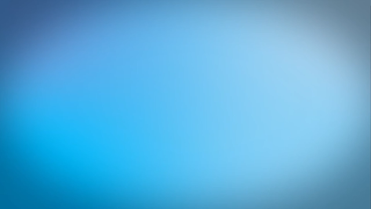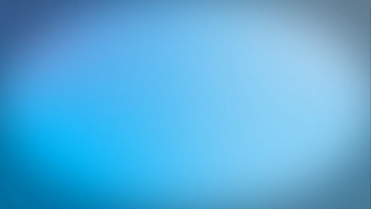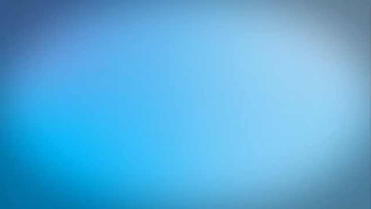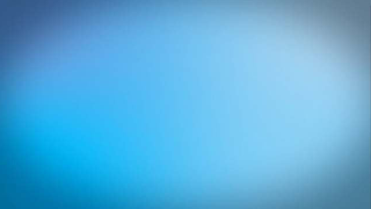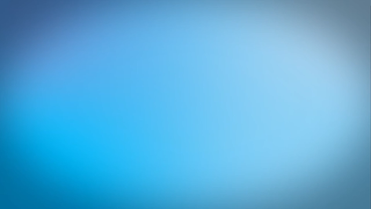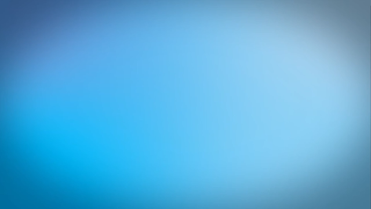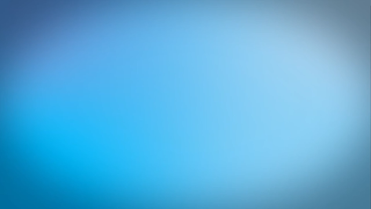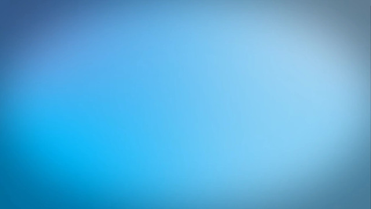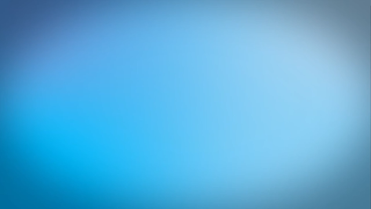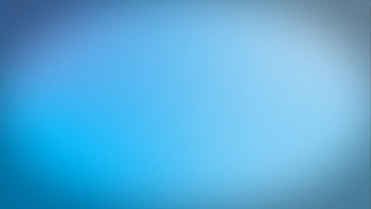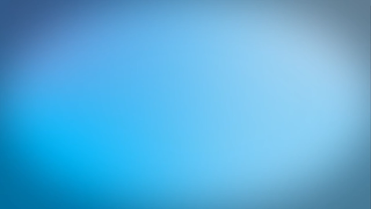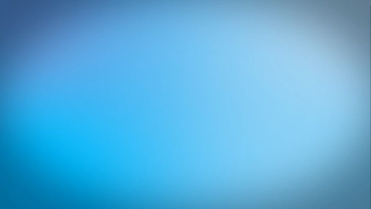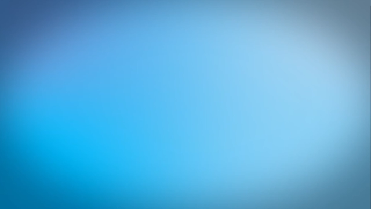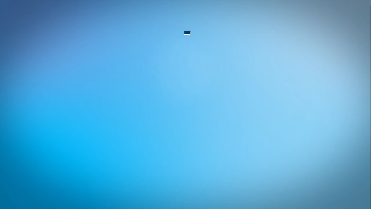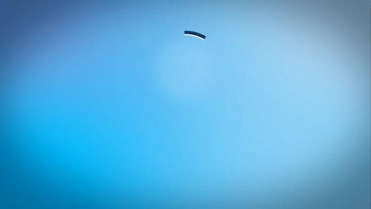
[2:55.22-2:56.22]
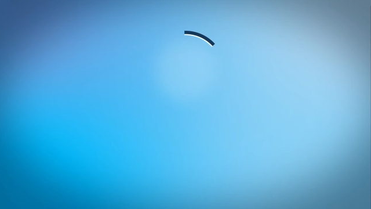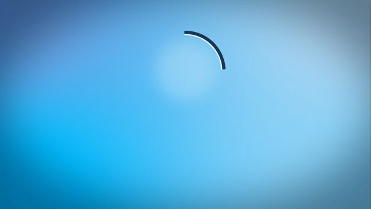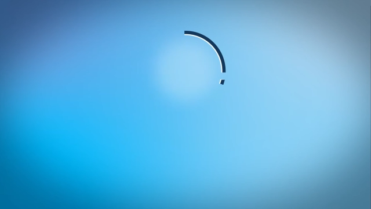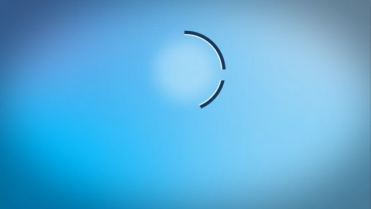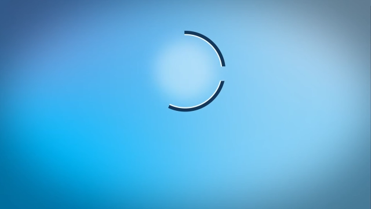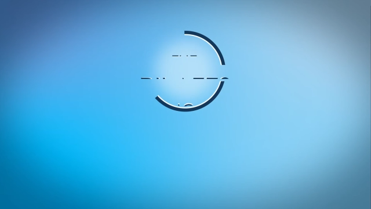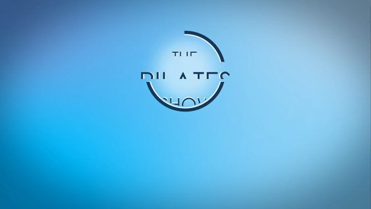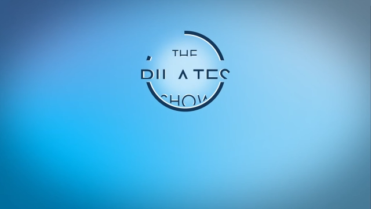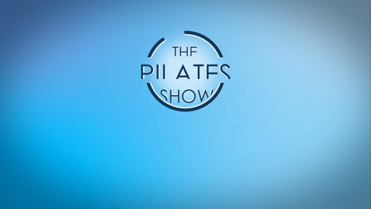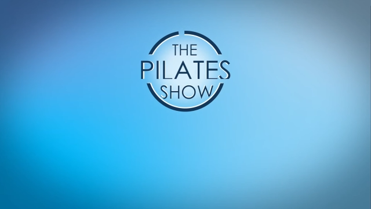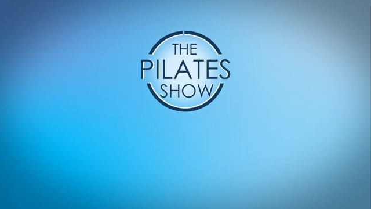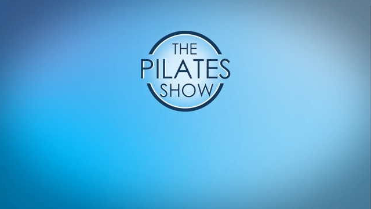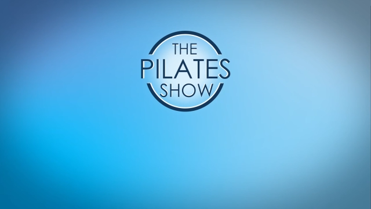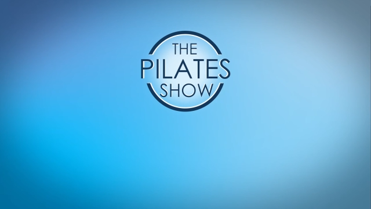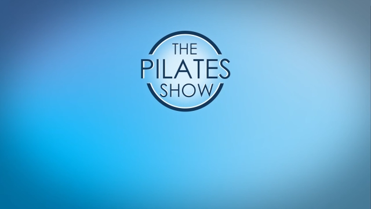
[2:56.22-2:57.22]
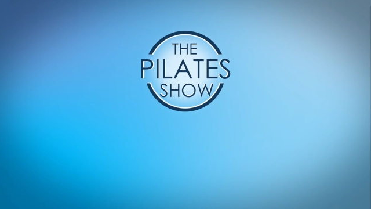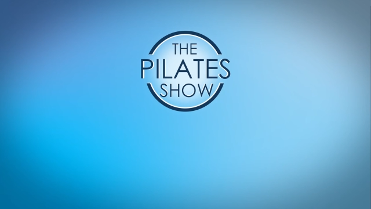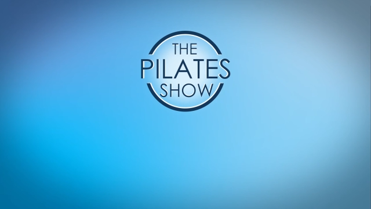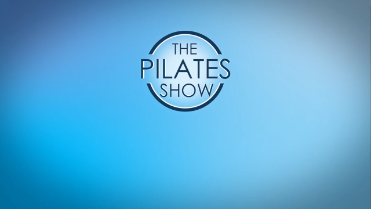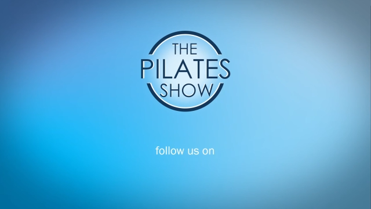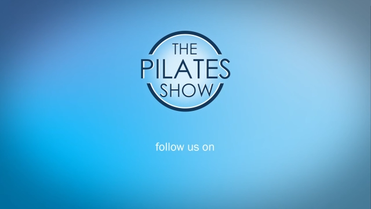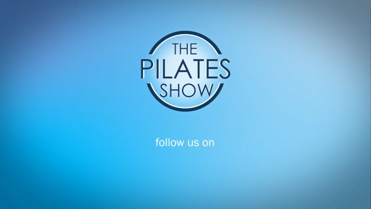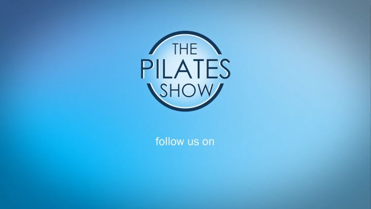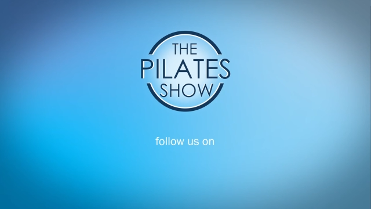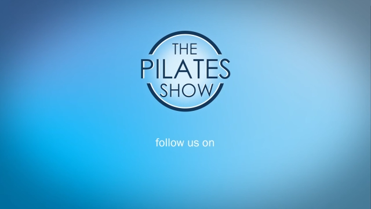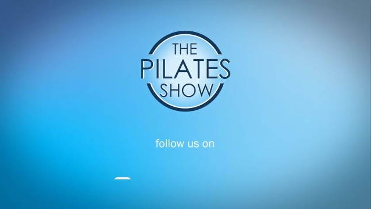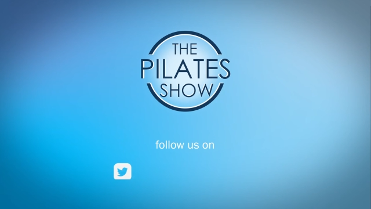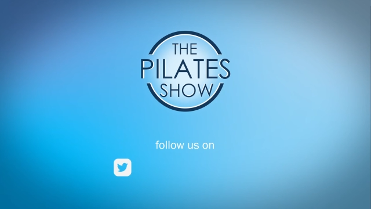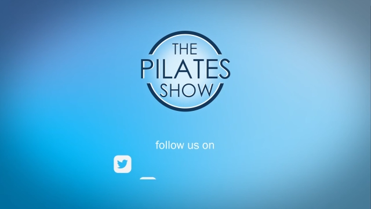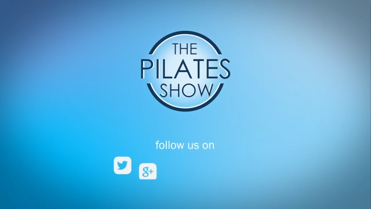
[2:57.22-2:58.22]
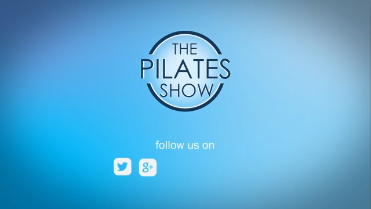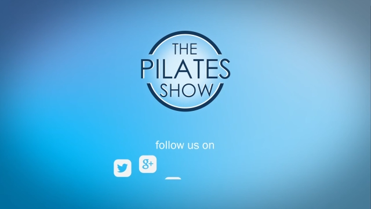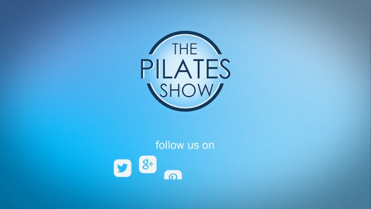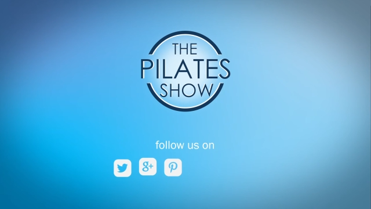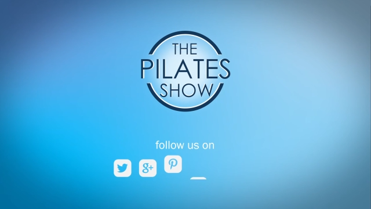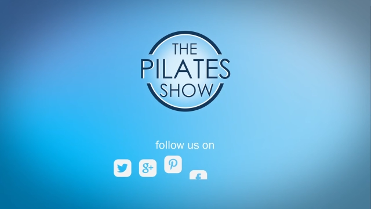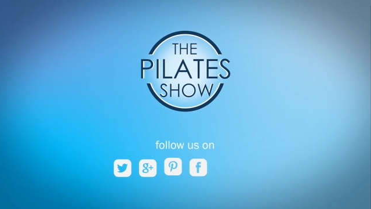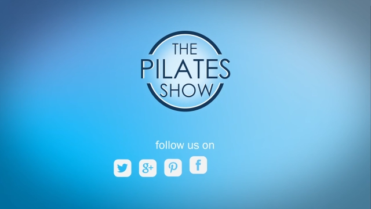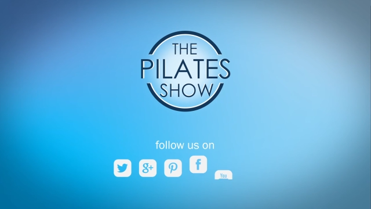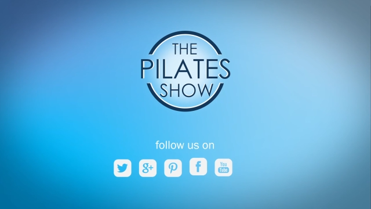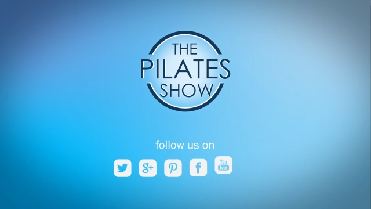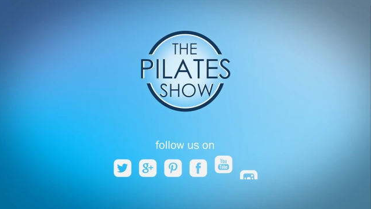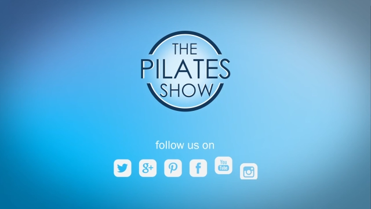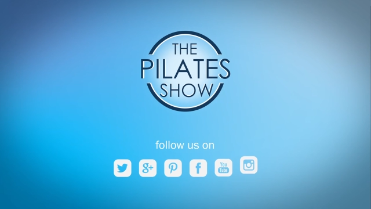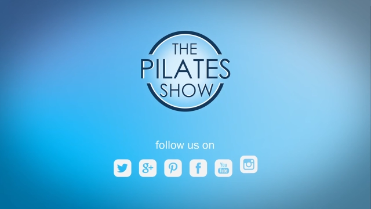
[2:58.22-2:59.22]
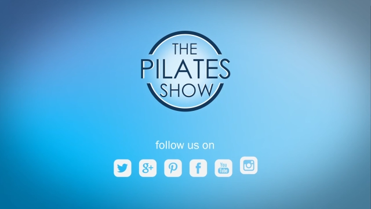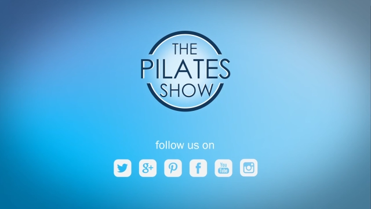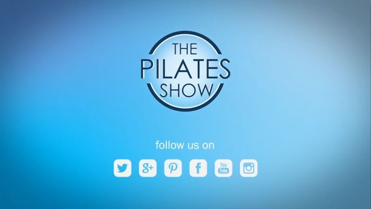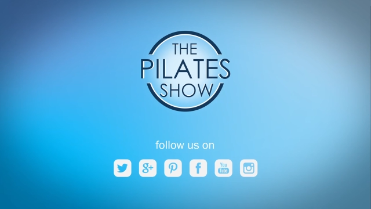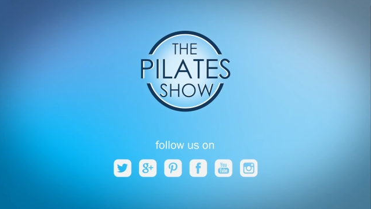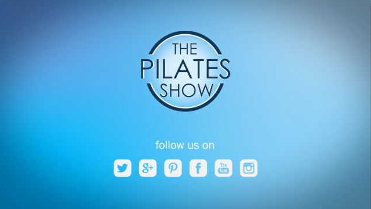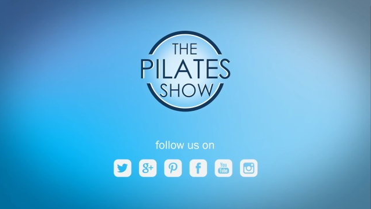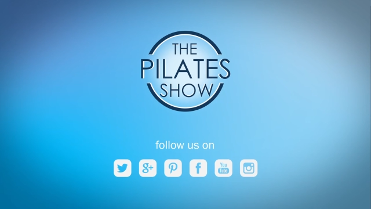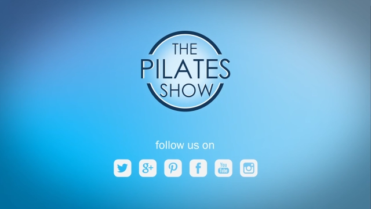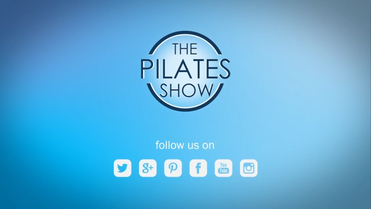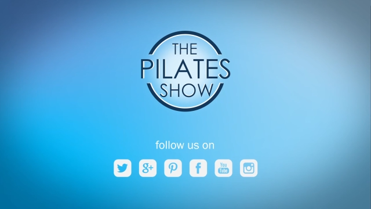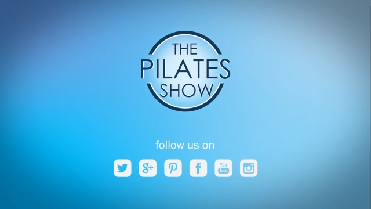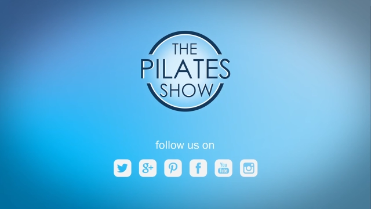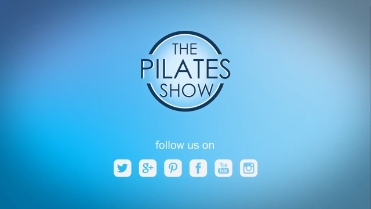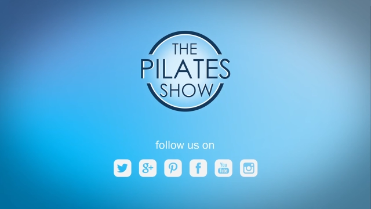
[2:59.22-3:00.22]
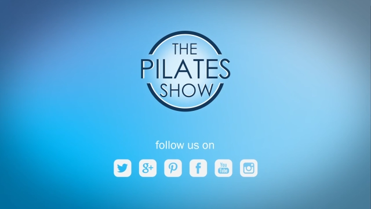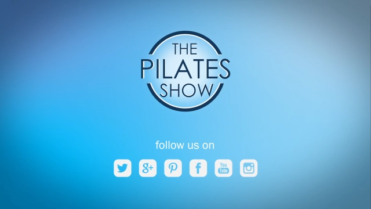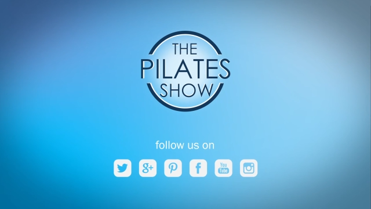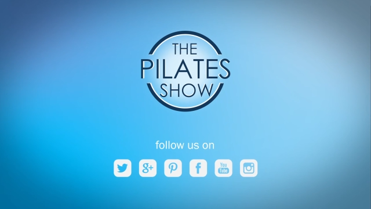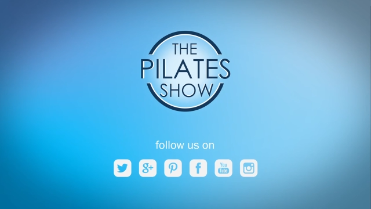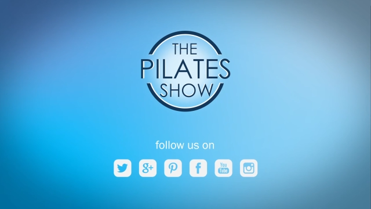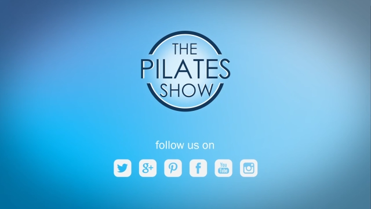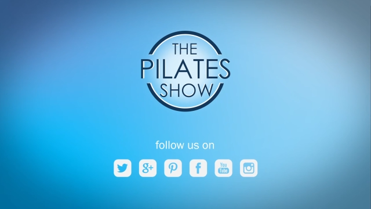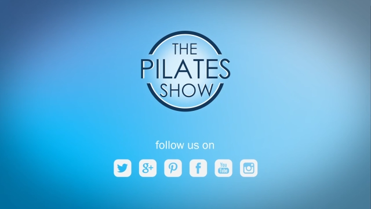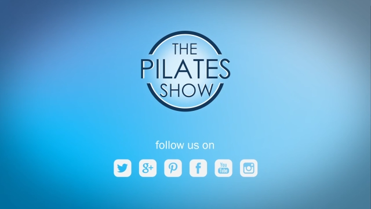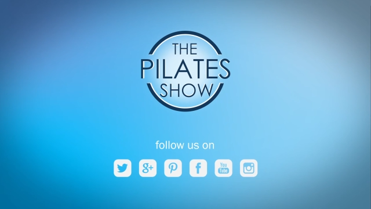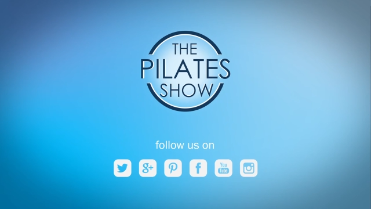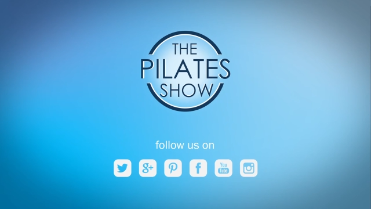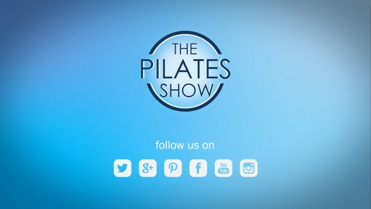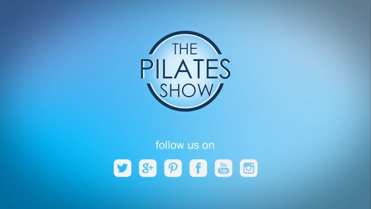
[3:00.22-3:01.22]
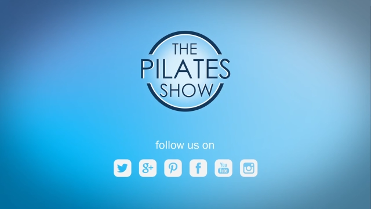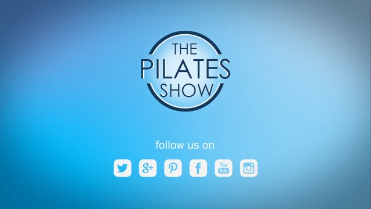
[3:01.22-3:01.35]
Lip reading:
[unreadable: no face in view]